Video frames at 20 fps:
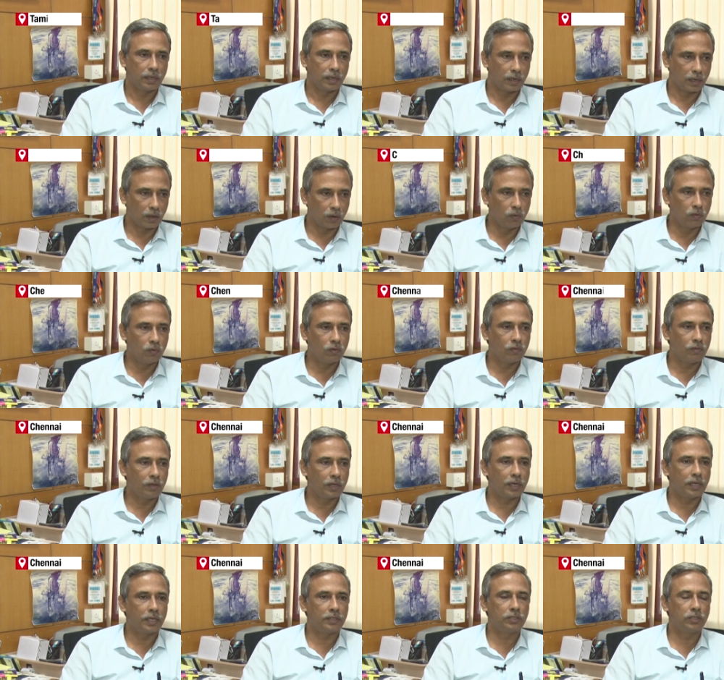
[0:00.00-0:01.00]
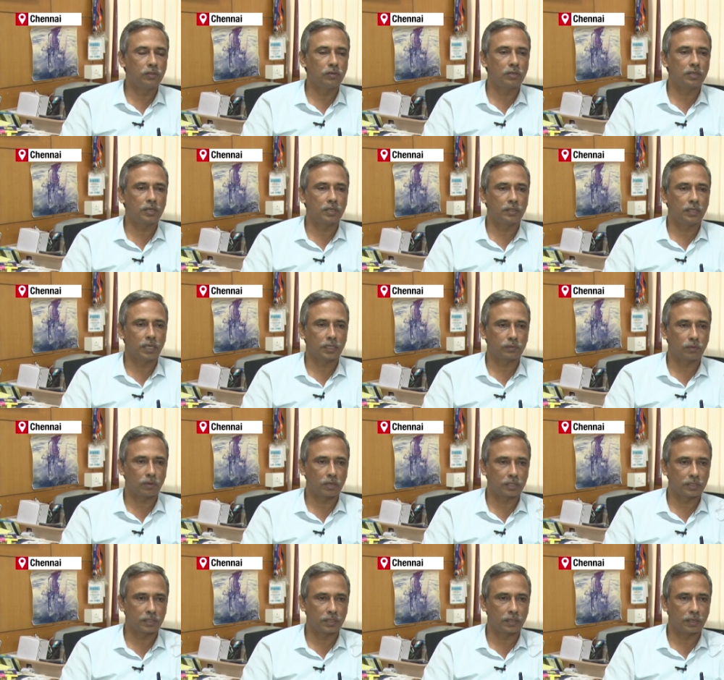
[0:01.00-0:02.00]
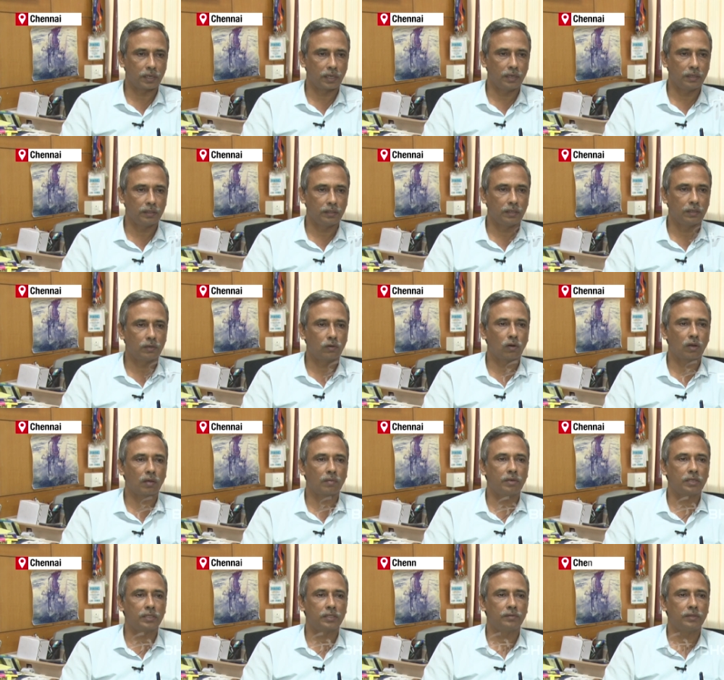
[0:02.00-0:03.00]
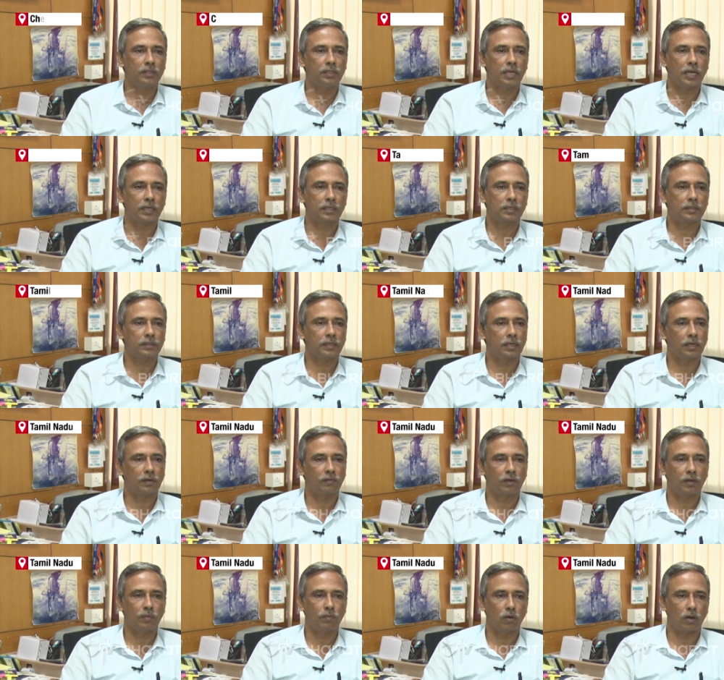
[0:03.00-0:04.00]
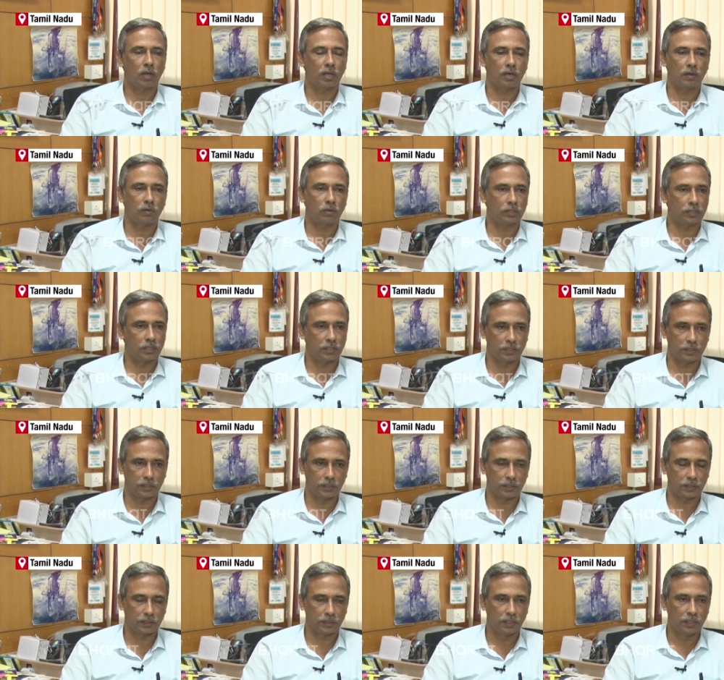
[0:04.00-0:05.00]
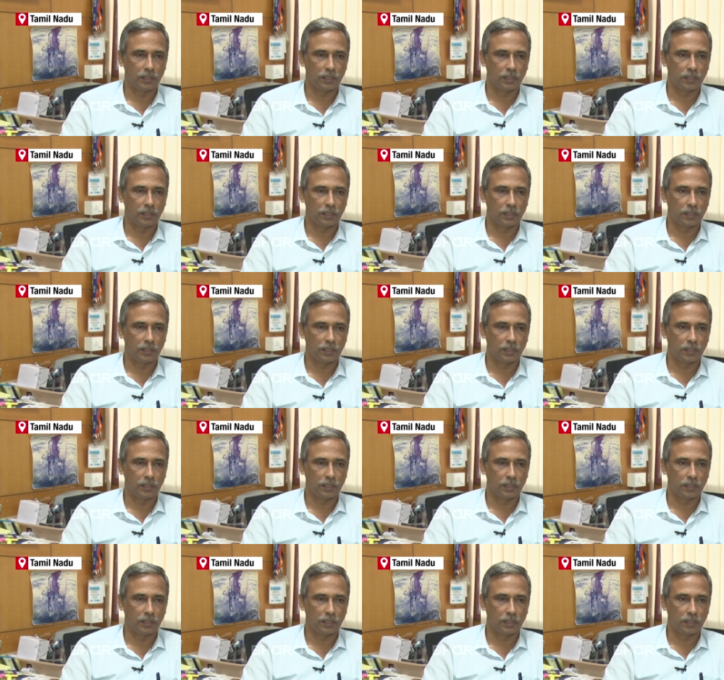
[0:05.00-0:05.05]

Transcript: Now we had executed the exploration trial in collaboration with National Center for Polar and Ocean Research.